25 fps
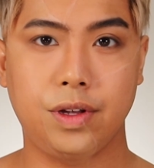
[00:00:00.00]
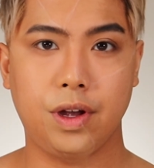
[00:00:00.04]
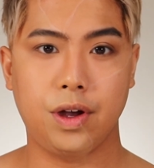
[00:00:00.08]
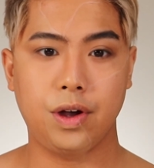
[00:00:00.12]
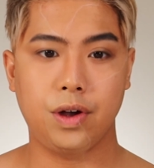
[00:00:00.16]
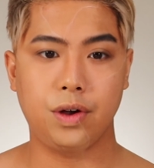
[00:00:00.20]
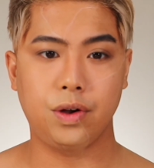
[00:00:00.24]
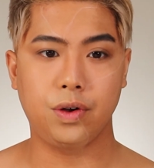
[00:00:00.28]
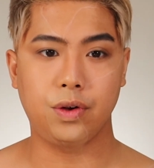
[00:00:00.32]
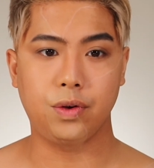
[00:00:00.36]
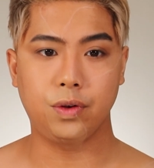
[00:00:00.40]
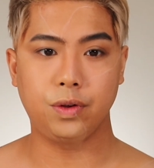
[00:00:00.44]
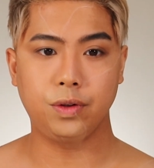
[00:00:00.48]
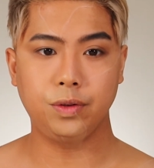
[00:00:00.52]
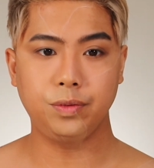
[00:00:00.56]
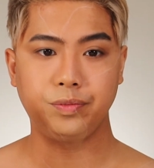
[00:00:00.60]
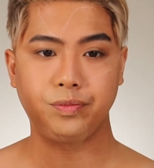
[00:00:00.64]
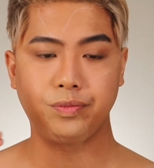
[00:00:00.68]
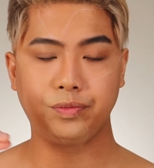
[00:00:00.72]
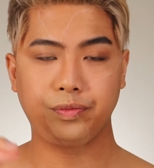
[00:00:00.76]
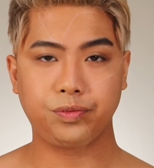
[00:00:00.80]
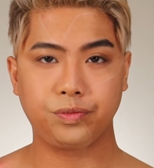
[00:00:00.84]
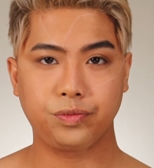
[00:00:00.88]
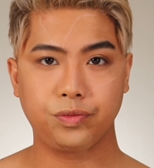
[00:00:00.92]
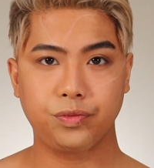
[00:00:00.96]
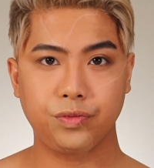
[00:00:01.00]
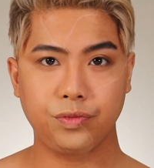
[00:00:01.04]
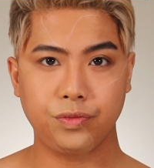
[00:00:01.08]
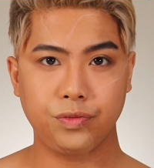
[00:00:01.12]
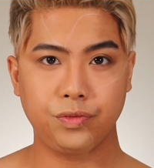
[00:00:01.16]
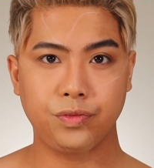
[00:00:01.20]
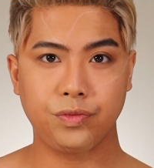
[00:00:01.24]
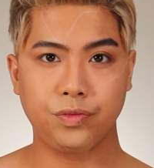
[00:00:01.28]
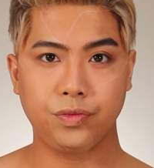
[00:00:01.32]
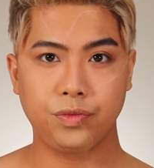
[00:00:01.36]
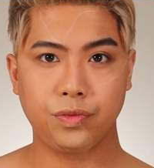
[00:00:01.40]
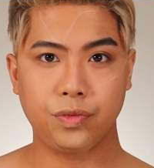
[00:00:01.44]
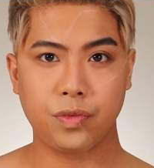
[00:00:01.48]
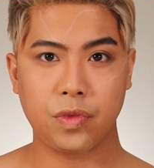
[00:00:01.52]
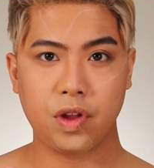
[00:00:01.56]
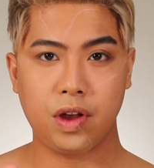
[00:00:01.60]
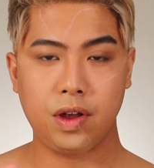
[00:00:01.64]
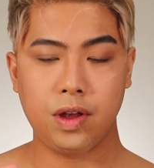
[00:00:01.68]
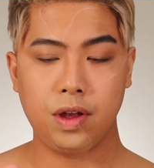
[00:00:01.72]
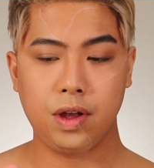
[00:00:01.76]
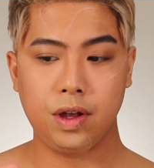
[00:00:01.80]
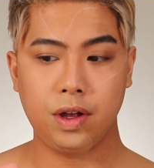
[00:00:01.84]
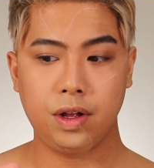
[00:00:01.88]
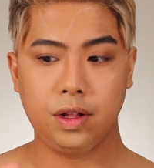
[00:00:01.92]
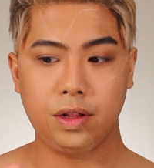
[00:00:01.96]
So
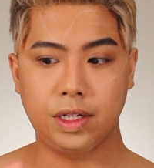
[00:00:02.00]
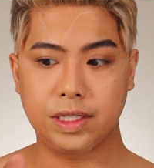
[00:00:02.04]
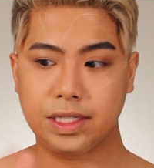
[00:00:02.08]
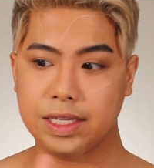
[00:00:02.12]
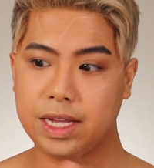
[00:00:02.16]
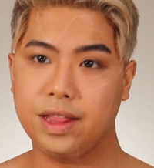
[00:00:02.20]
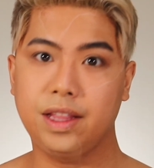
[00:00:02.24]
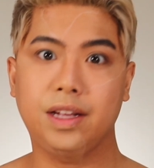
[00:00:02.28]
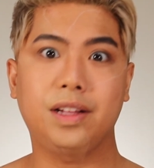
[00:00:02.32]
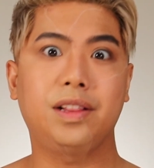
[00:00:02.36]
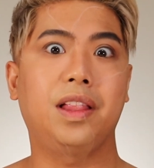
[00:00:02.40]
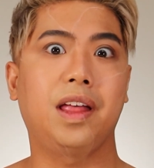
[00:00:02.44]
let's get the